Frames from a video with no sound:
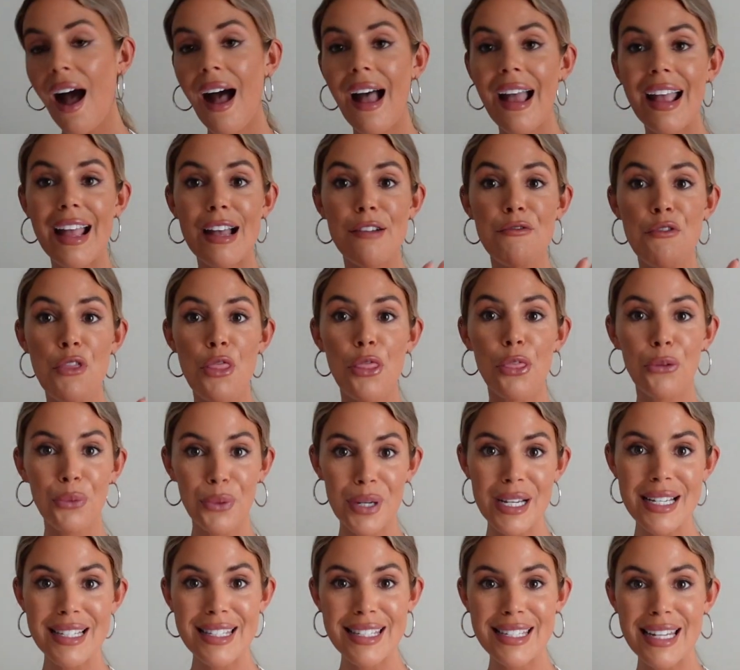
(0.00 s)
I have
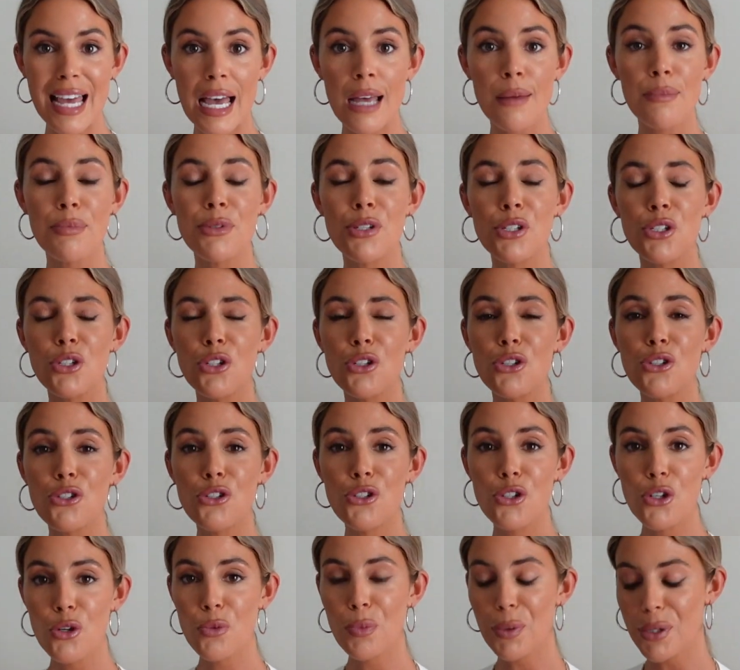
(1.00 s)
three steps,
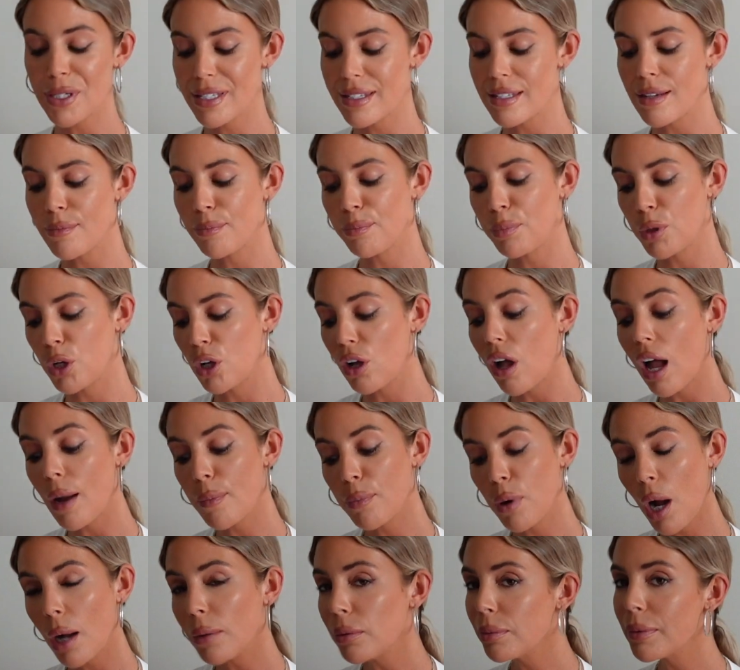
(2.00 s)
super simple. I
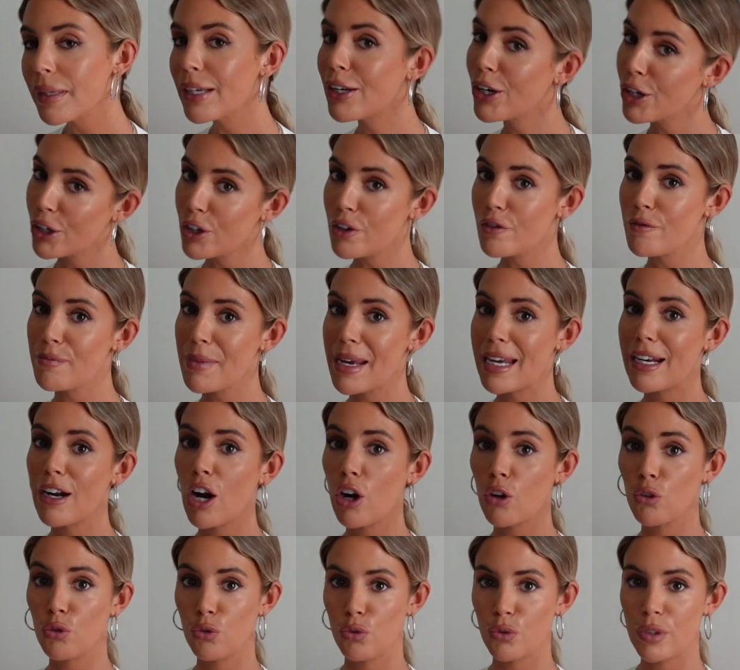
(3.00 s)
probably could have made
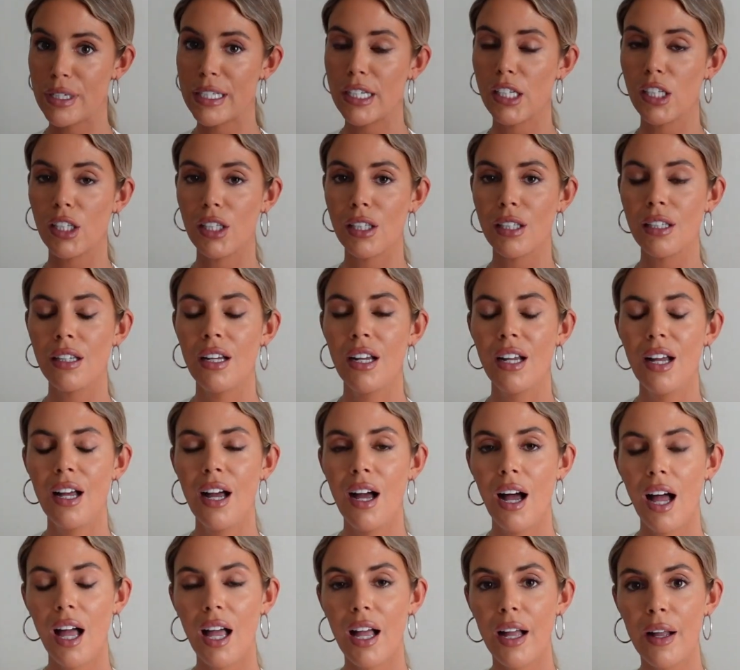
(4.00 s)
a reel
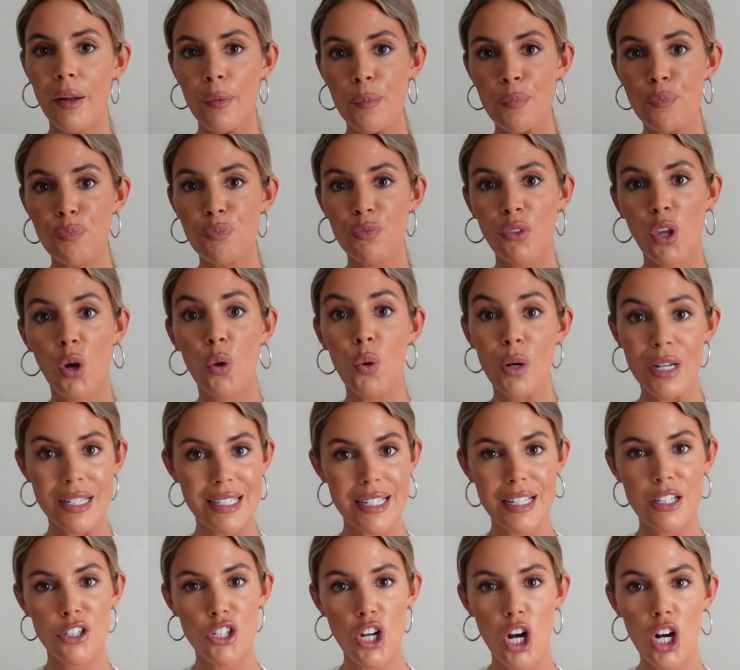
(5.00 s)
um, or a
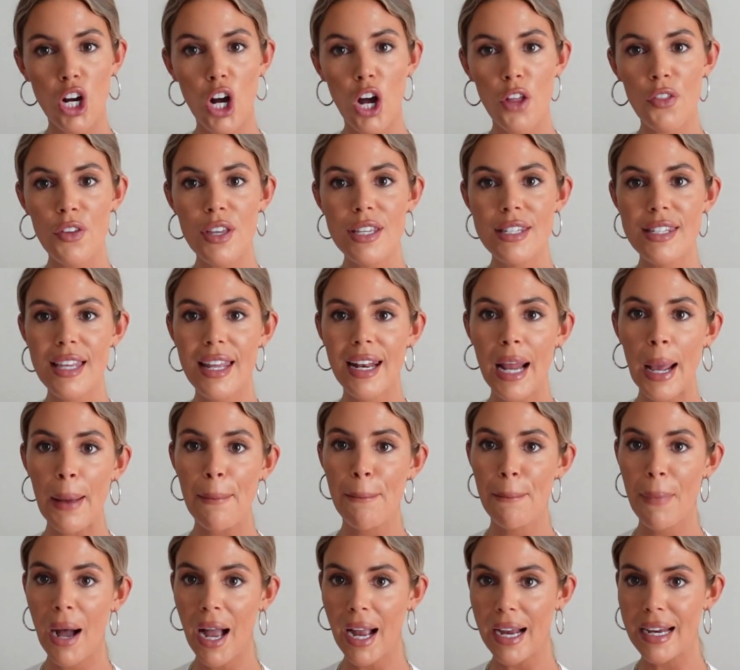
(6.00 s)
TikTok on this and I
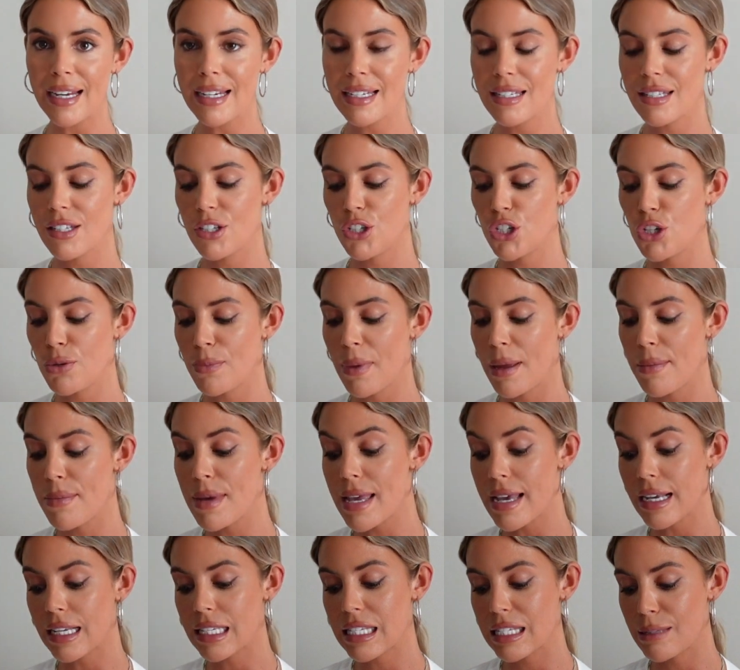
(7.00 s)
might to
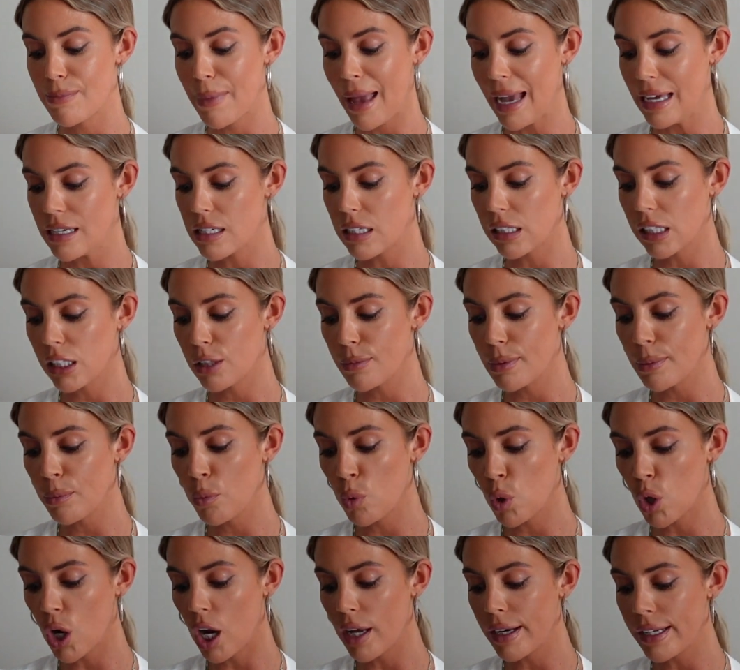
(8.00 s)
maybe expand a little bit
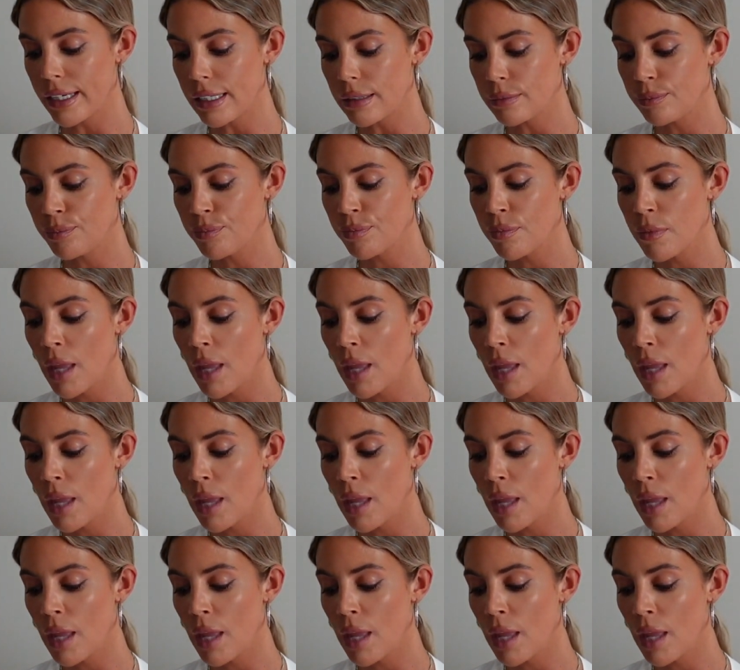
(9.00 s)
more on it.